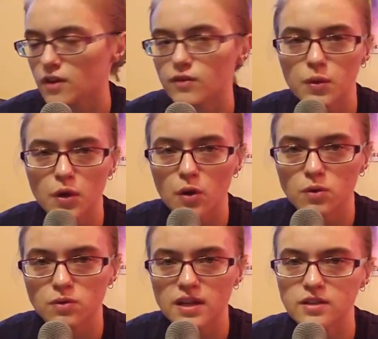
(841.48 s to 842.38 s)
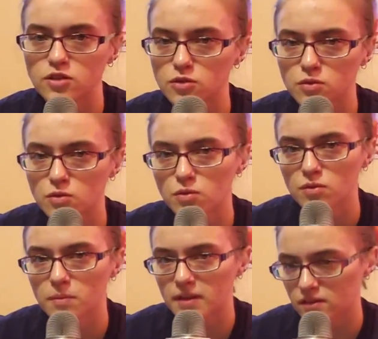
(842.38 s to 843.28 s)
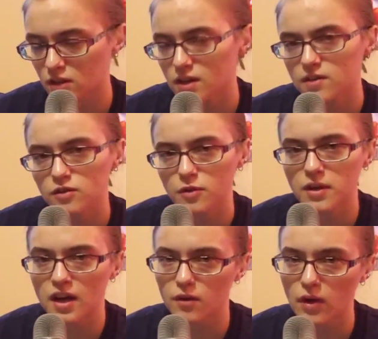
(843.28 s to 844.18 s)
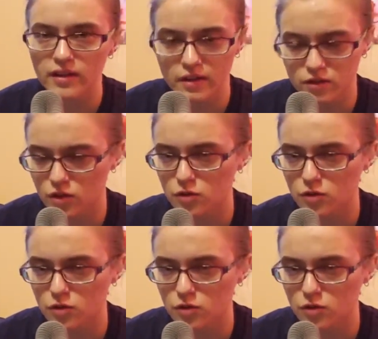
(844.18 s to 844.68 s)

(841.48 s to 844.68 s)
If you go into the military, you cannot write letters